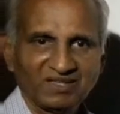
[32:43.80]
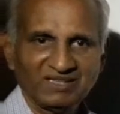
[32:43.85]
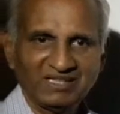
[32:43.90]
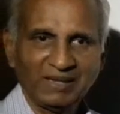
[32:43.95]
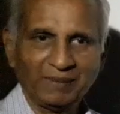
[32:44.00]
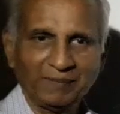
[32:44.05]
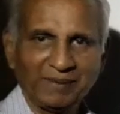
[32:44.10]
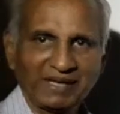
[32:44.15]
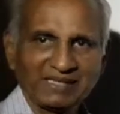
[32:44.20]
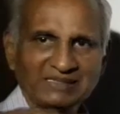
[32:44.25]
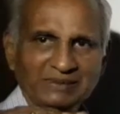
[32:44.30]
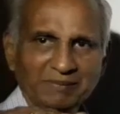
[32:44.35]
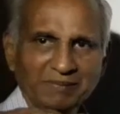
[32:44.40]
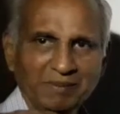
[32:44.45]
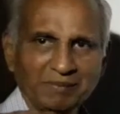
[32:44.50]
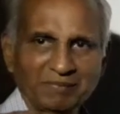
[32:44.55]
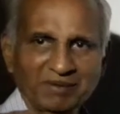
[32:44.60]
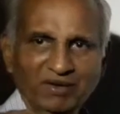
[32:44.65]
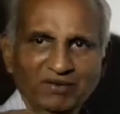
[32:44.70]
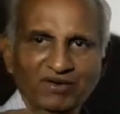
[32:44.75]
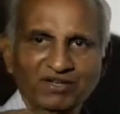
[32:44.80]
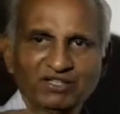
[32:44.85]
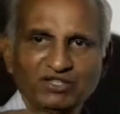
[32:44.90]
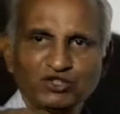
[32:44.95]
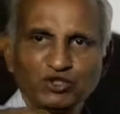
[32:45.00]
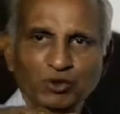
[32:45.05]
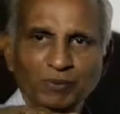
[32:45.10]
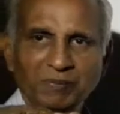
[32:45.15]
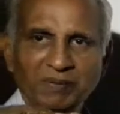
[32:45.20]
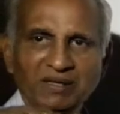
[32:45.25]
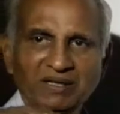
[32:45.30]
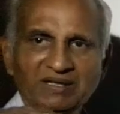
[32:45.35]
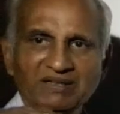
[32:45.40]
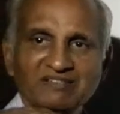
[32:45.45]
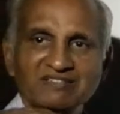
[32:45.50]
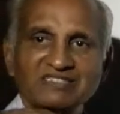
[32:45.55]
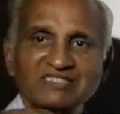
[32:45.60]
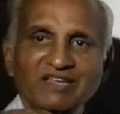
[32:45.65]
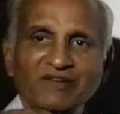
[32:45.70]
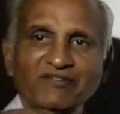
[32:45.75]
The maximum level should be
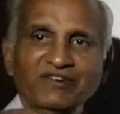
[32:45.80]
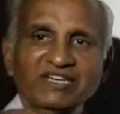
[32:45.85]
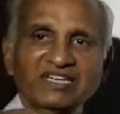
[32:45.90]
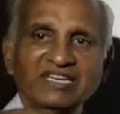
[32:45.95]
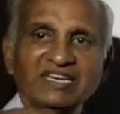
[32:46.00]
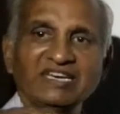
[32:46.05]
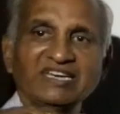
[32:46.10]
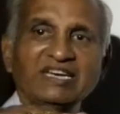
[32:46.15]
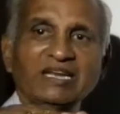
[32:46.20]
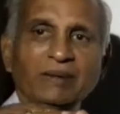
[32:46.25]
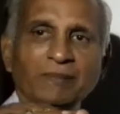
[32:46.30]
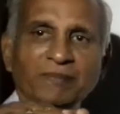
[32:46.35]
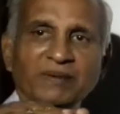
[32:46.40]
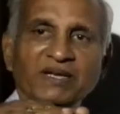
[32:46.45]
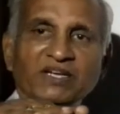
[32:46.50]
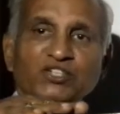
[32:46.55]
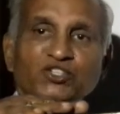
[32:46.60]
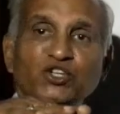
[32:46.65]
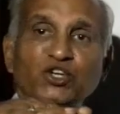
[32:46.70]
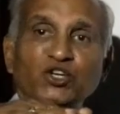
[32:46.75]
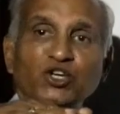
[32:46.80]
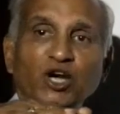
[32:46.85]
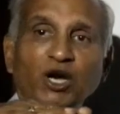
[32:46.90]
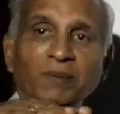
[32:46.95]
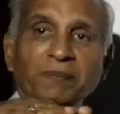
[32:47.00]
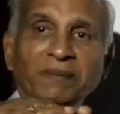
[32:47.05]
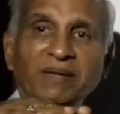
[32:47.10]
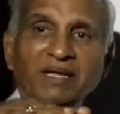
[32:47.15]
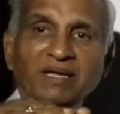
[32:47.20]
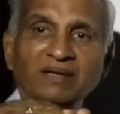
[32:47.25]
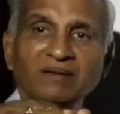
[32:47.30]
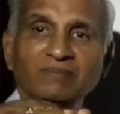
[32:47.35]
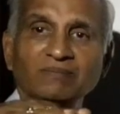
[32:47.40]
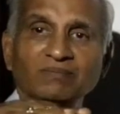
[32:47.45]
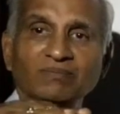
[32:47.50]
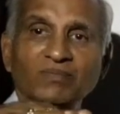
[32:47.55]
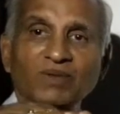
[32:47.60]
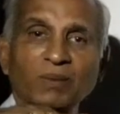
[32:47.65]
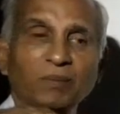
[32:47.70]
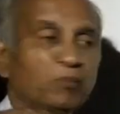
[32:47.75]
70 dB, it should not be
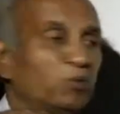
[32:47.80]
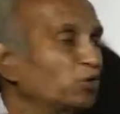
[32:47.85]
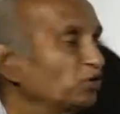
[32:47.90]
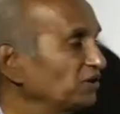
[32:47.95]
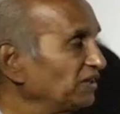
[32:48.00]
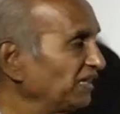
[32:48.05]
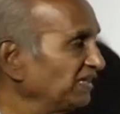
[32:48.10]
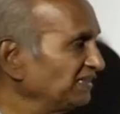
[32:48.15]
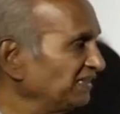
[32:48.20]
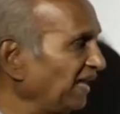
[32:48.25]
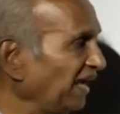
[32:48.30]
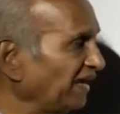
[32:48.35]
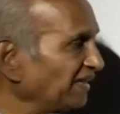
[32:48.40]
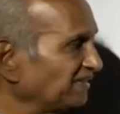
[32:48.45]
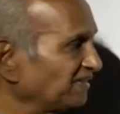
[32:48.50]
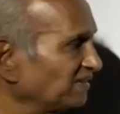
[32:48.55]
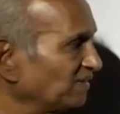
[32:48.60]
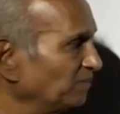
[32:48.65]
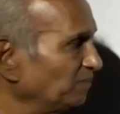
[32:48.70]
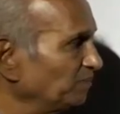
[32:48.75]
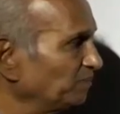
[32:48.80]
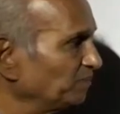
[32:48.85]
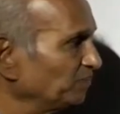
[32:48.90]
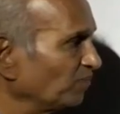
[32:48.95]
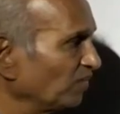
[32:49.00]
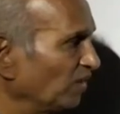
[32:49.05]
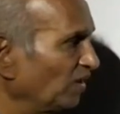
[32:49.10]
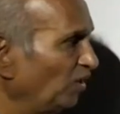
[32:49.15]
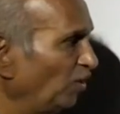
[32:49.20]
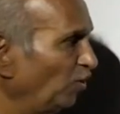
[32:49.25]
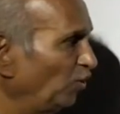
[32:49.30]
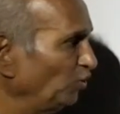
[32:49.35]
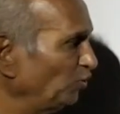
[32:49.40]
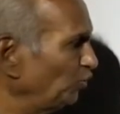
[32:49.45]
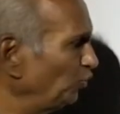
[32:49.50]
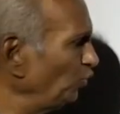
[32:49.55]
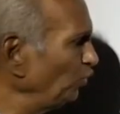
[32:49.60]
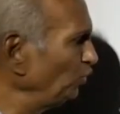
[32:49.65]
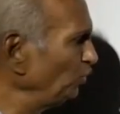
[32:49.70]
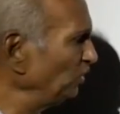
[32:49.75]
more than that.
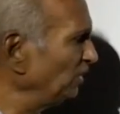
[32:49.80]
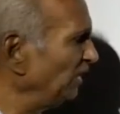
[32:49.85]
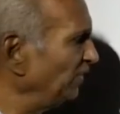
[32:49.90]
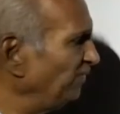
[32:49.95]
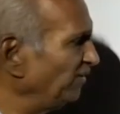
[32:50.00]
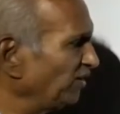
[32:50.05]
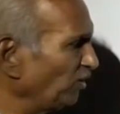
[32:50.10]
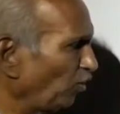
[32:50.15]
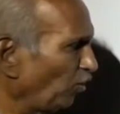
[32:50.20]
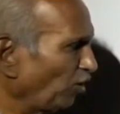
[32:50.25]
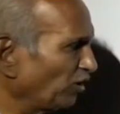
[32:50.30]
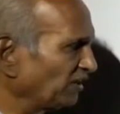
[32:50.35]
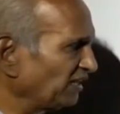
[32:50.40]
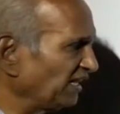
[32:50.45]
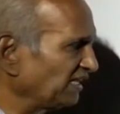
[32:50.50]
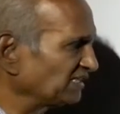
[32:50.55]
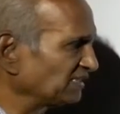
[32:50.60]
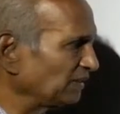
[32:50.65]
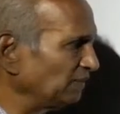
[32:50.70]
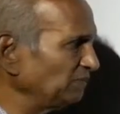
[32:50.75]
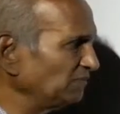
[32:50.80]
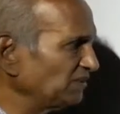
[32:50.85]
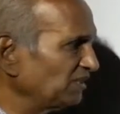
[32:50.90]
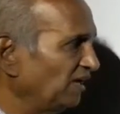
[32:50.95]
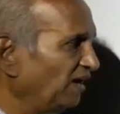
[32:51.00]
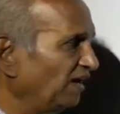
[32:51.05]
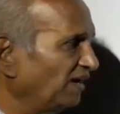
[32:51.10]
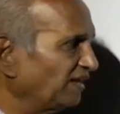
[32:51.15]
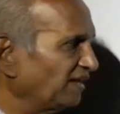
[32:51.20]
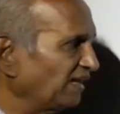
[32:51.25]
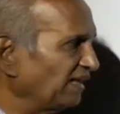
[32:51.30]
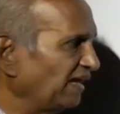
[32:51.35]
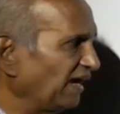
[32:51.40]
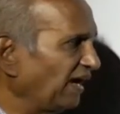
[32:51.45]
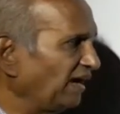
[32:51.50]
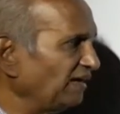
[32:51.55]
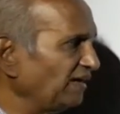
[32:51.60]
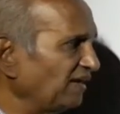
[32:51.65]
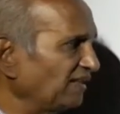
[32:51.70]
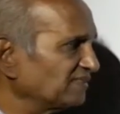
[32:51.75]
To living organisms,
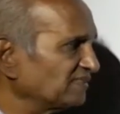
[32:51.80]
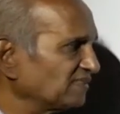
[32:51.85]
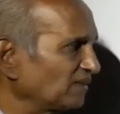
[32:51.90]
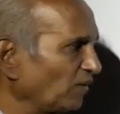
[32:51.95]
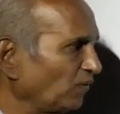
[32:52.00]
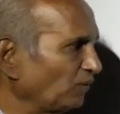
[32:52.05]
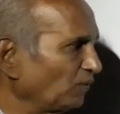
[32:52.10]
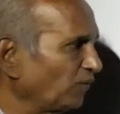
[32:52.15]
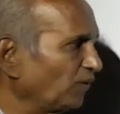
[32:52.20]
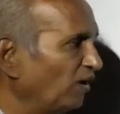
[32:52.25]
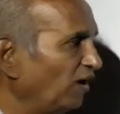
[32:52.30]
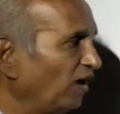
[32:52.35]
regardless of